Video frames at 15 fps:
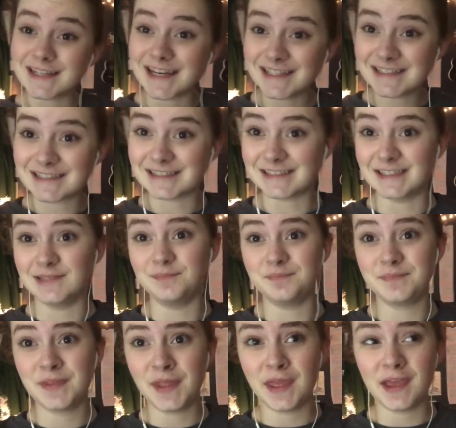Technically,
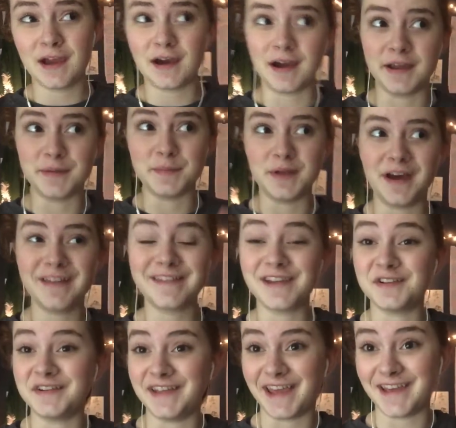I am not
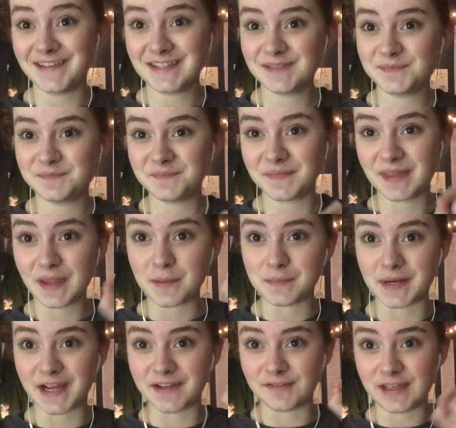there yet,
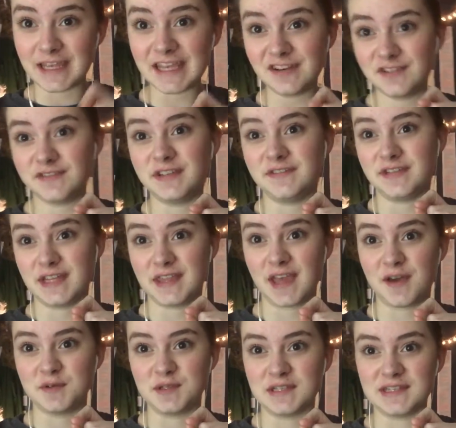but I've hit
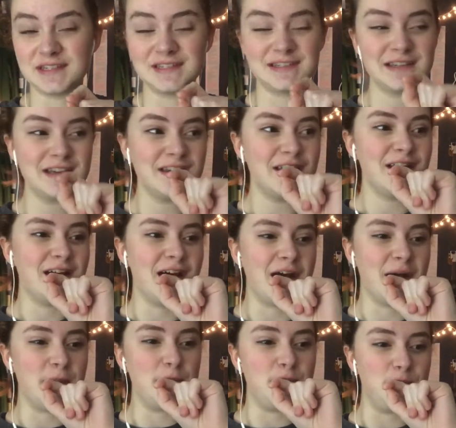50,000.
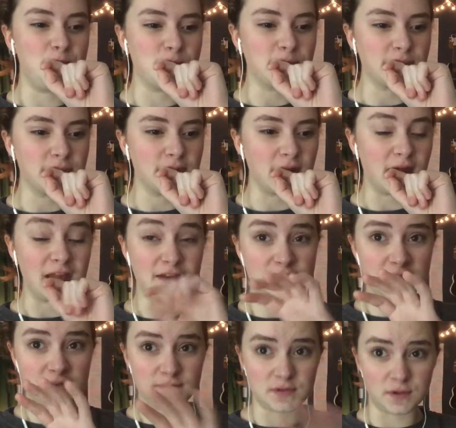I
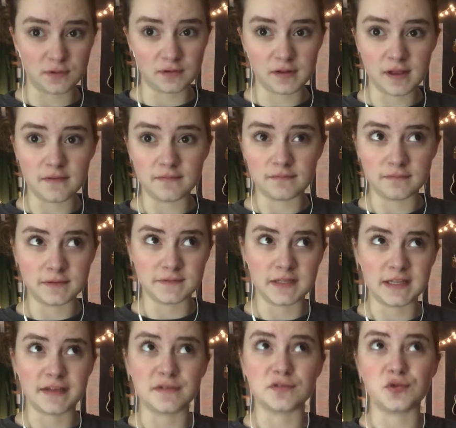have to have a total of
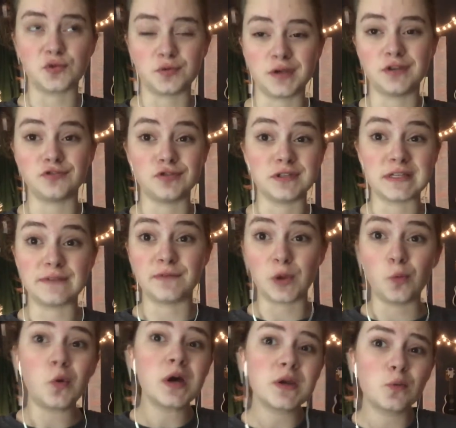
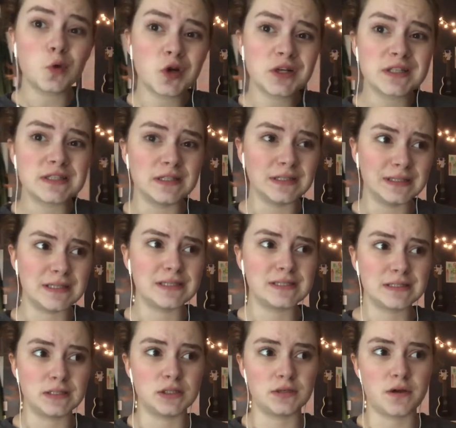50,371 words, at
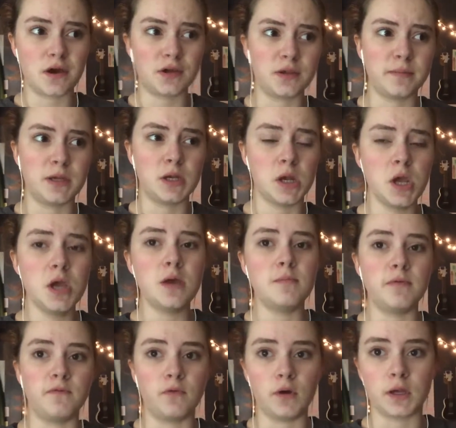least in the document,
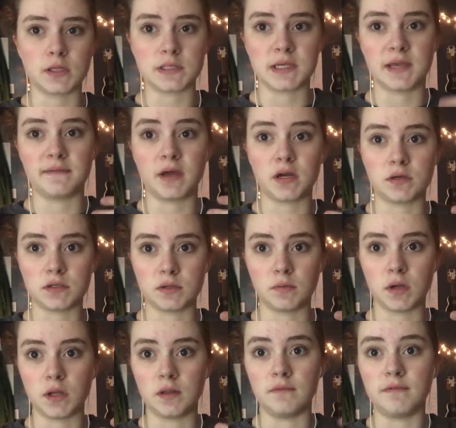before I can say I've
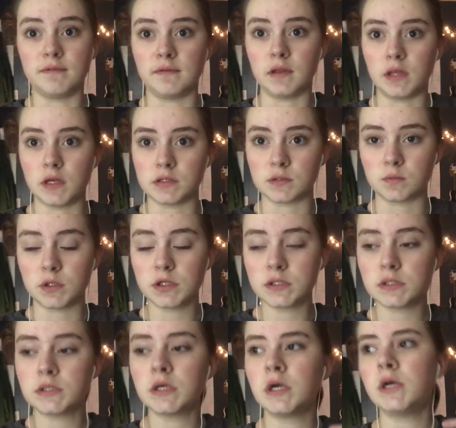actually written the 50,000
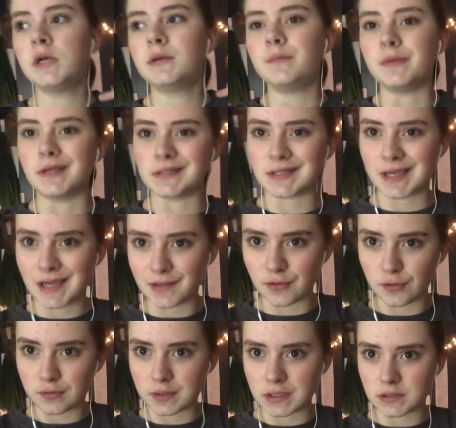words, because I had
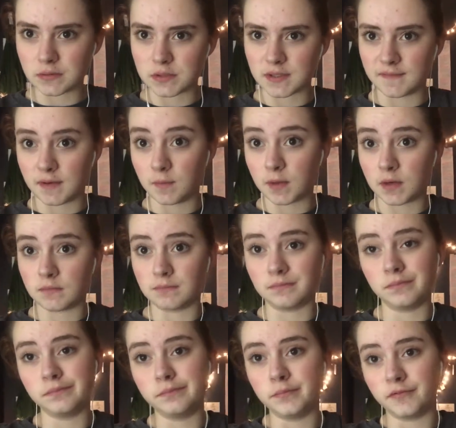the
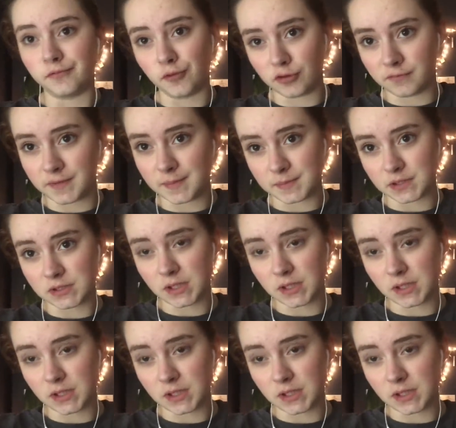371 before November